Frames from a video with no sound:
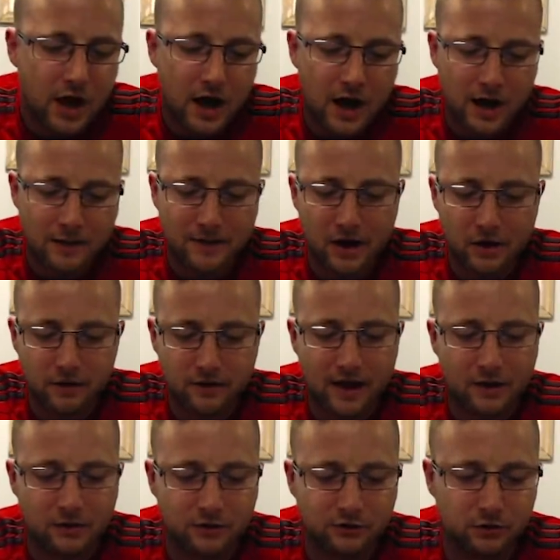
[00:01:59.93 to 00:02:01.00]
um, out of
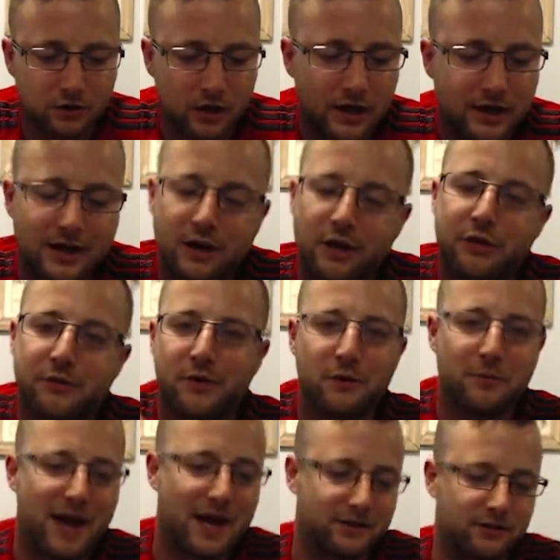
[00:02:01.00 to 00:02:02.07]
that one. So a lot of kind of
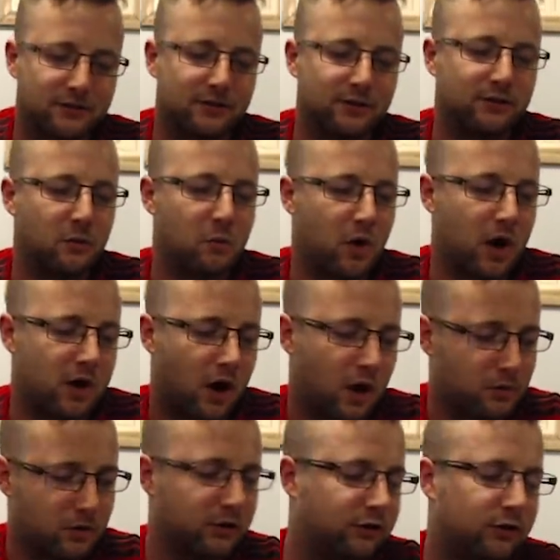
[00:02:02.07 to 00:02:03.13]
throwback to season 1.
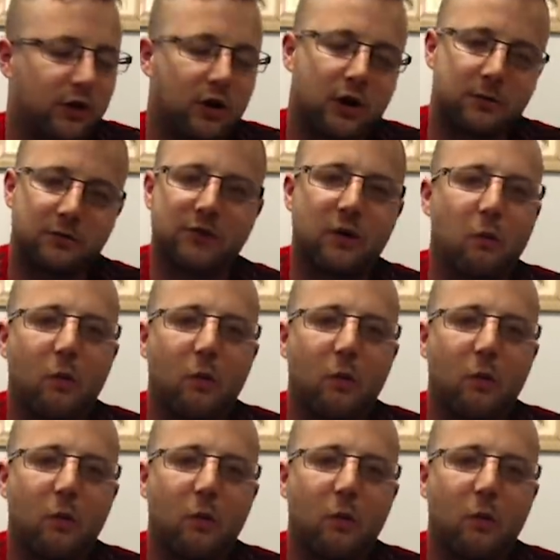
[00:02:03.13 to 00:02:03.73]
Not really sure 100%